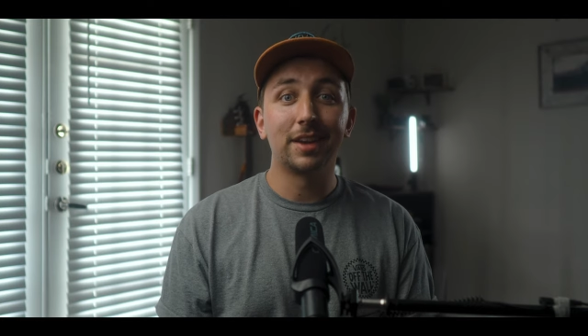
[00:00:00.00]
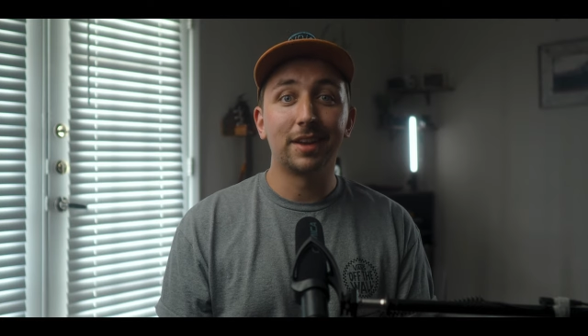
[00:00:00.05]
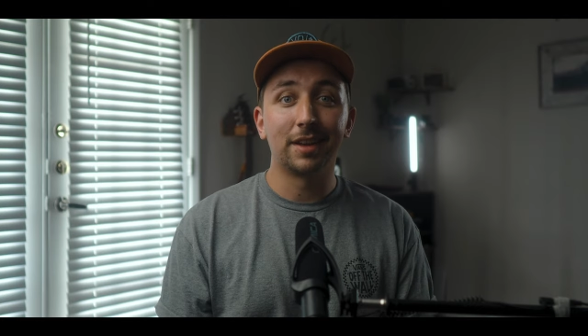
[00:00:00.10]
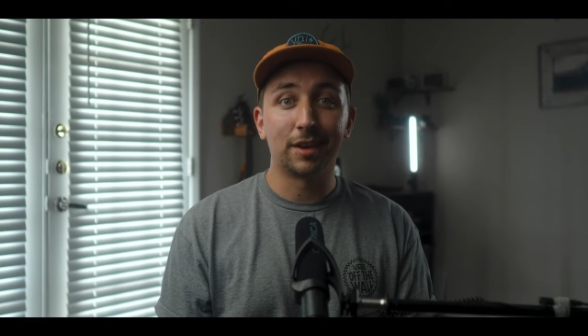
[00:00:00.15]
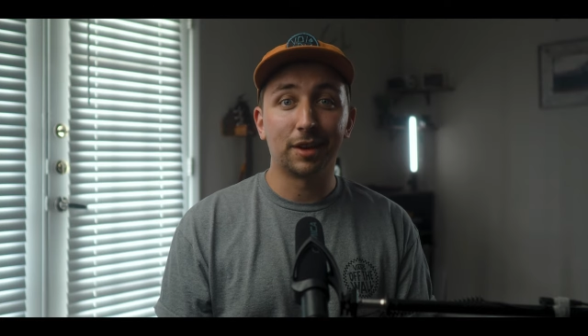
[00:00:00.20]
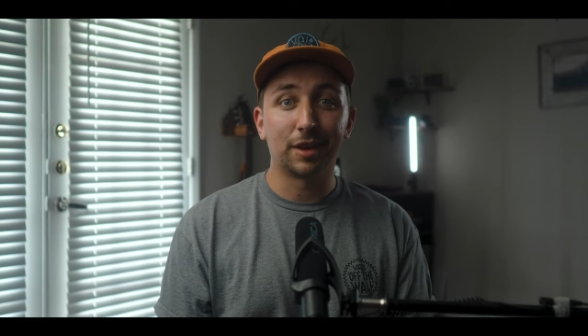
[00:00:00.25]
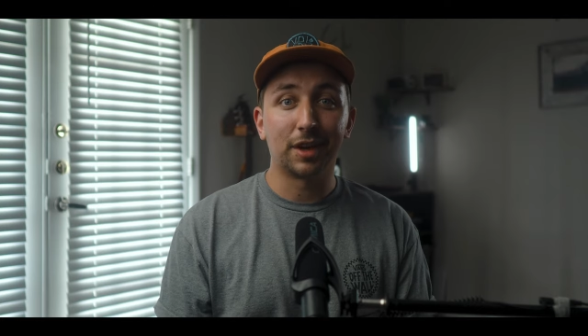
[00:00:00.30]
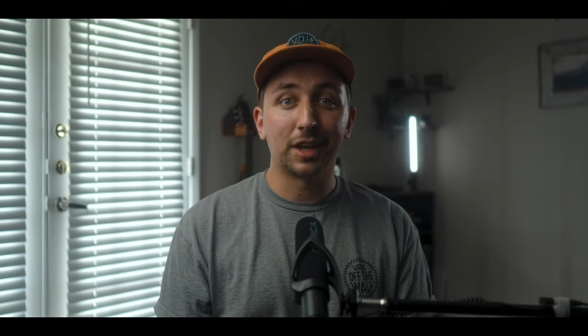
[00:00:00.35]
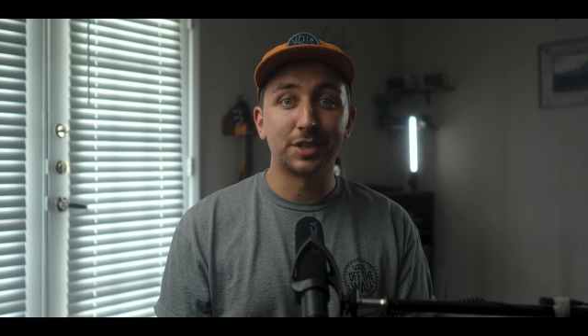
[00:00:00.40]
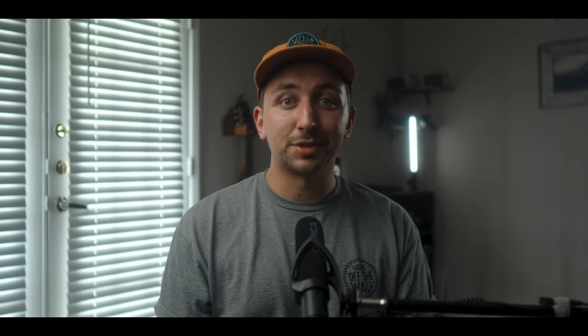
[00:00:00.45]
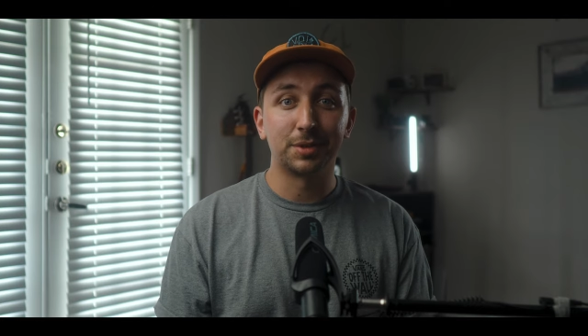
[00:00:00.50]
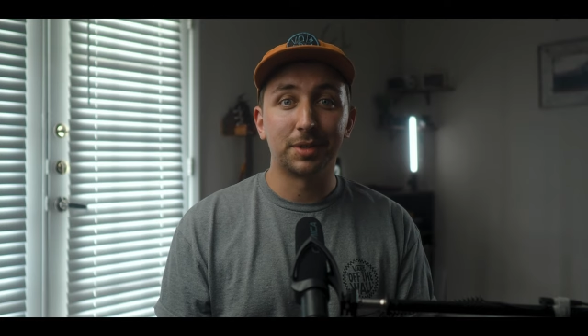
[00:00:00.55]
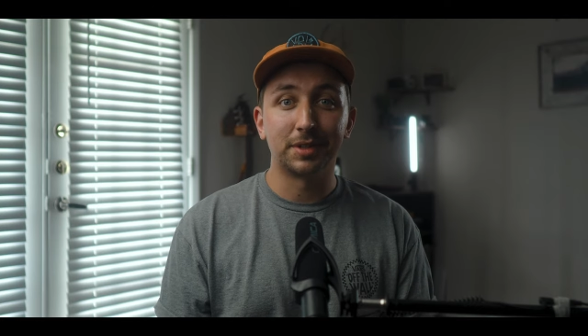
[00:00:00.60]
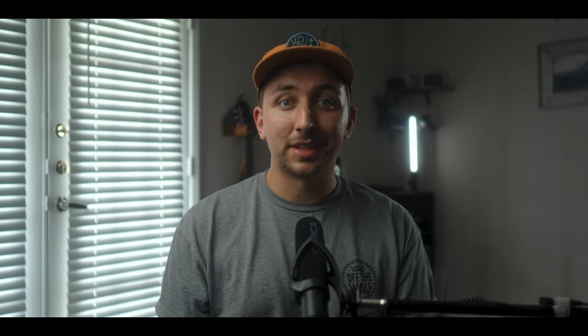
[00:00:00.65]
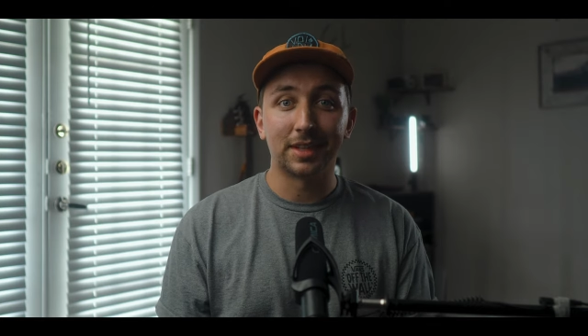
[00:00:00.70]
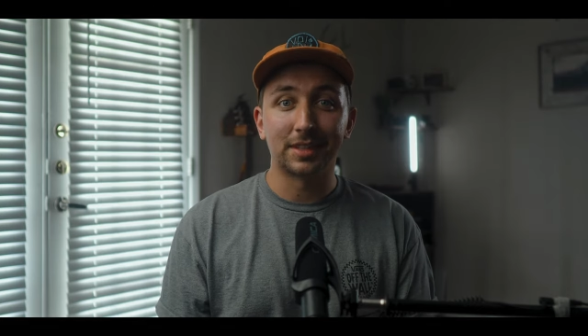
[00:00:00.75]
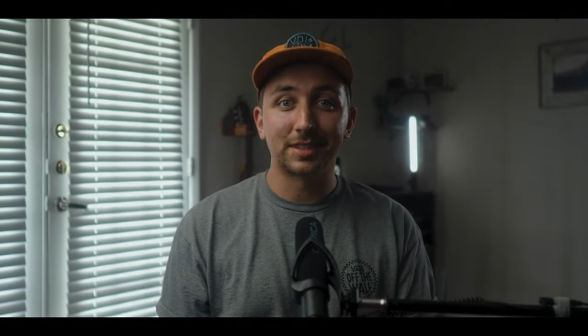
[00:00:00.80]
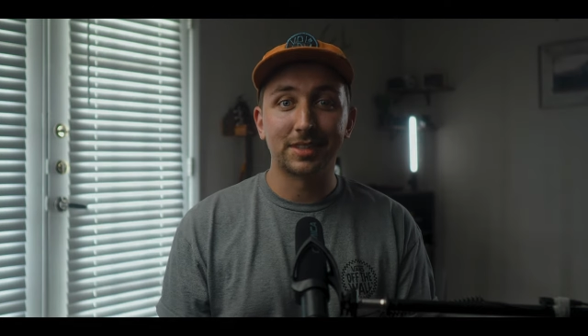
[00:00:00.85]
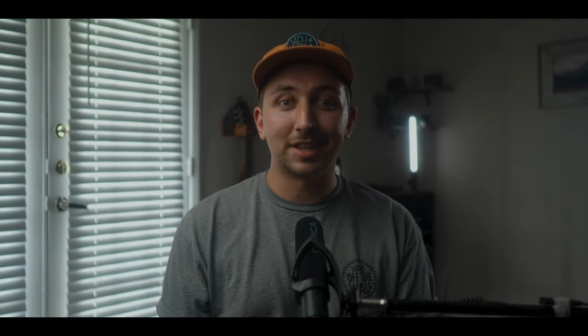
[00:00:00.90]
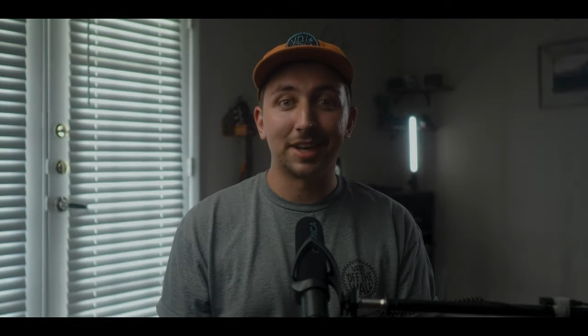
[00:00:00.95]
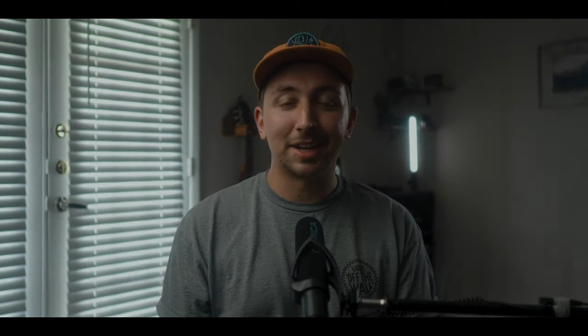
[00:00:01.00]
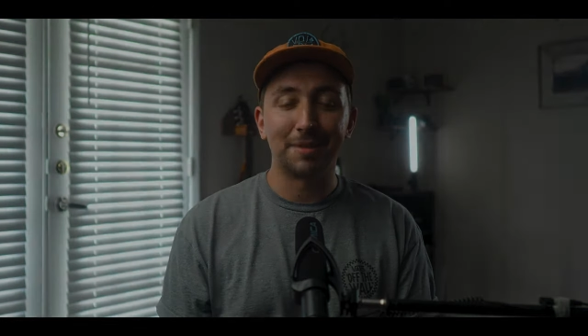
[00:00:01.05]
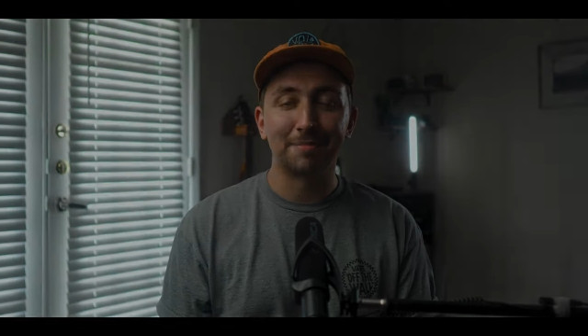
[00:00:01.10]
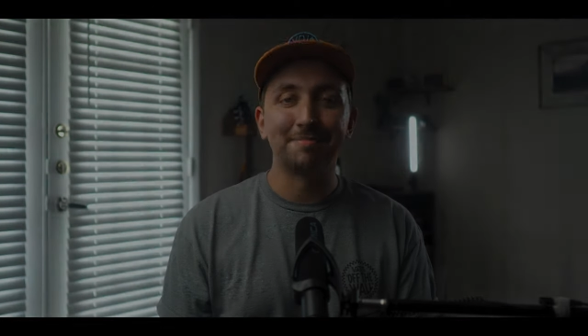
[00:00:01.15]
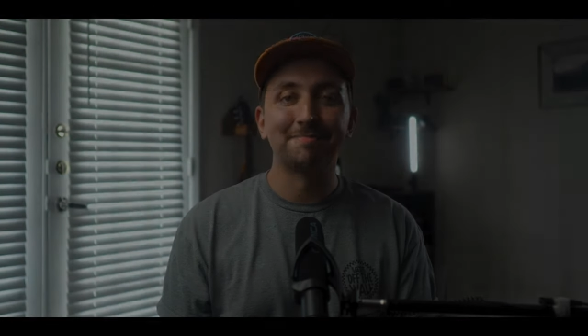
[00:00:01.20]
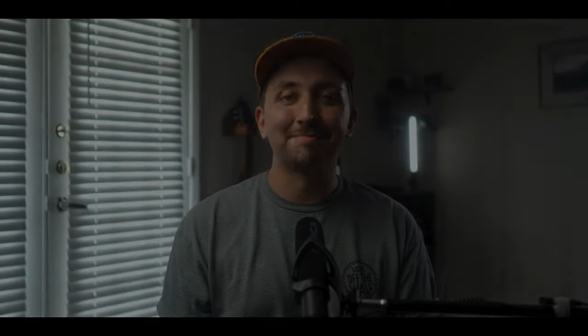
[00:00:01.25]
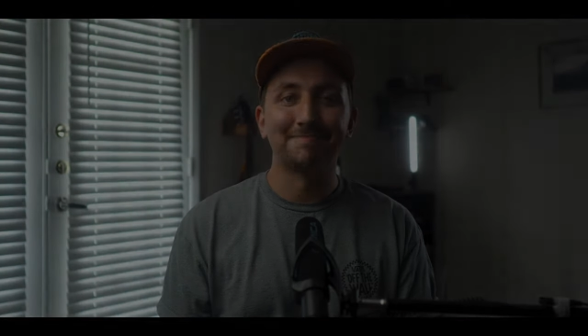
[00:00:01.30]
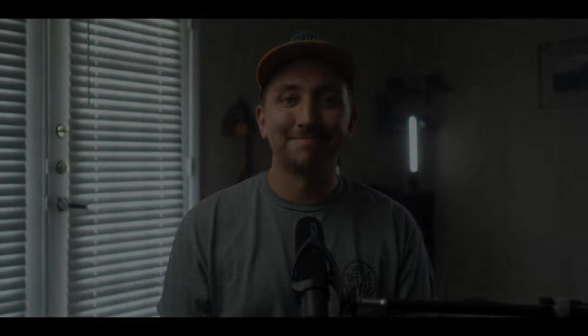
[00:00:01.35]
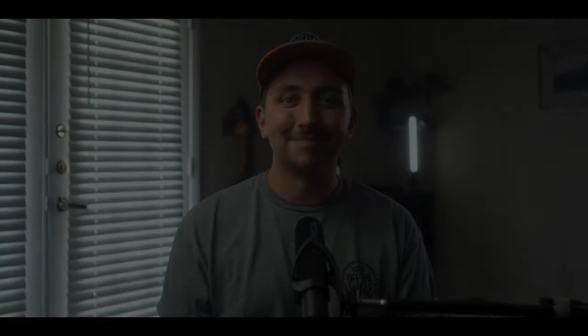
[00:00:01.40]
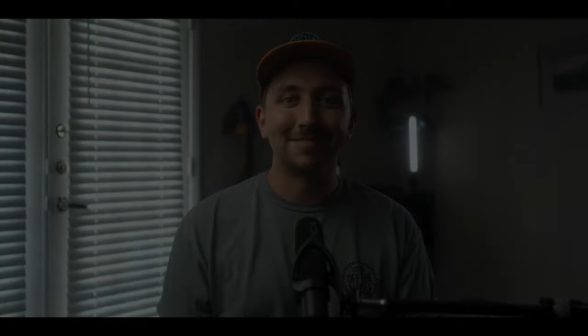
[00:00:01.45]
and I'll catch you all next
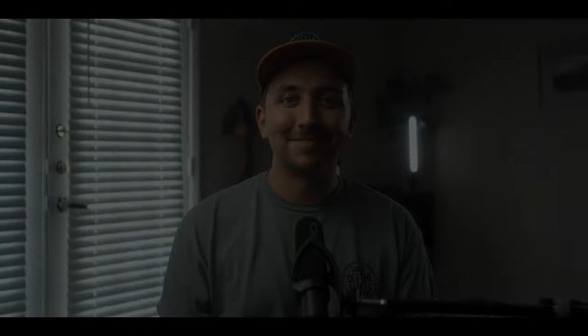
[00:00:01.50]
time.